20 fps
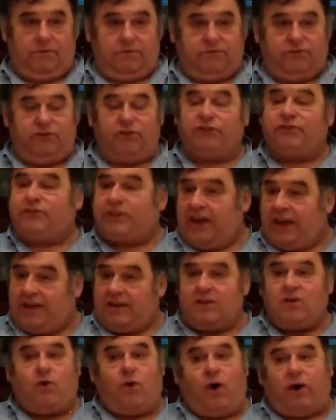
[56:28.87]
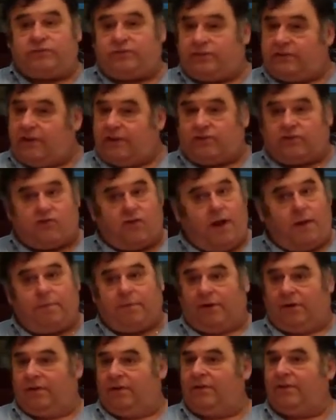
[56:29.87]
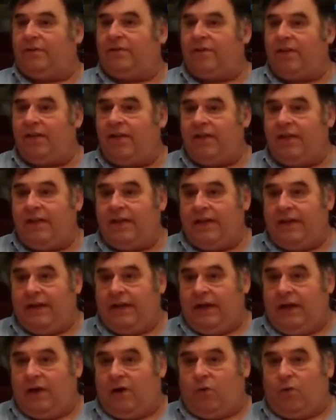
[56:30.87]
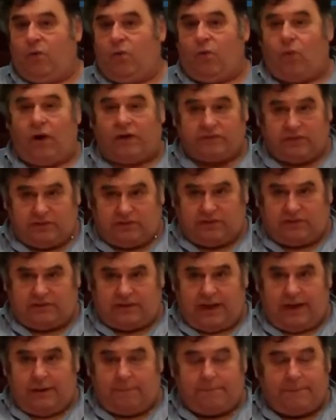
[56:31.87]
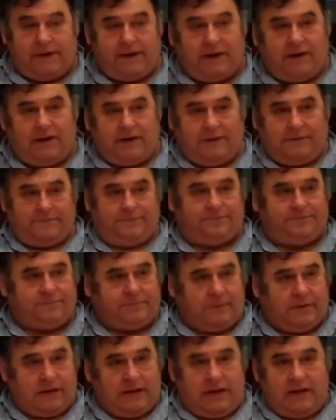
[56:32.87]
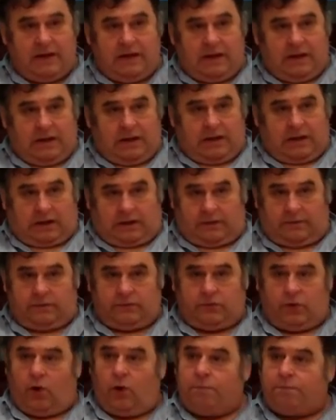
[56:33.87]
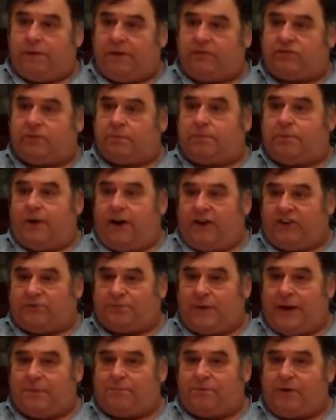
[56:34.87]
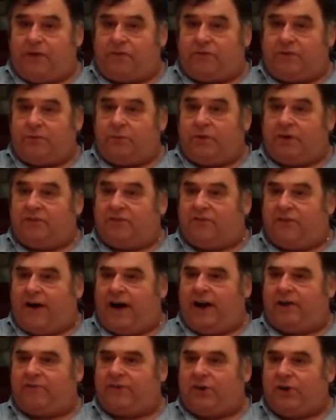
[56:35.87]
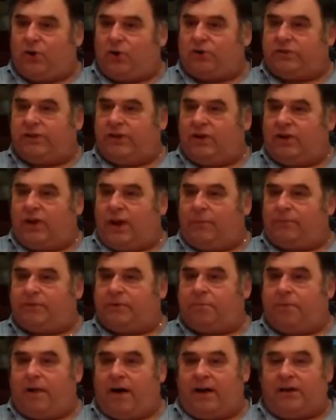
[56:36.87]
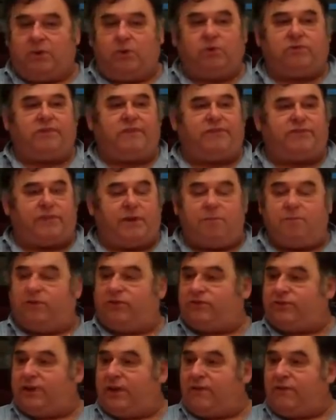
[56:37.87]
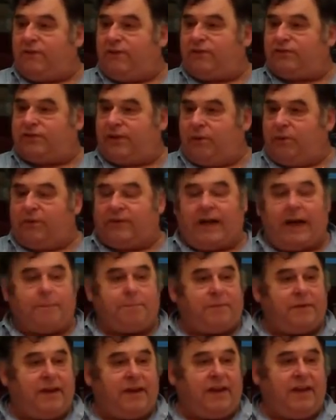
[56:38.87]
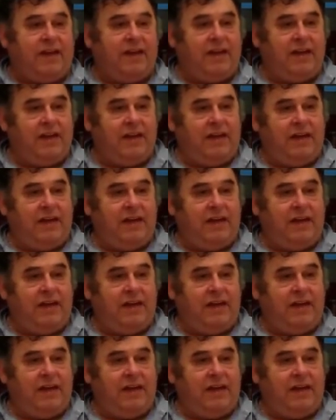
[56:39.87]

S- Satan causes us trouble. What does it say in Peter? Don't be surprised, my brethren, when a fiery ordeal comes upon you as if some mysterious thing was happening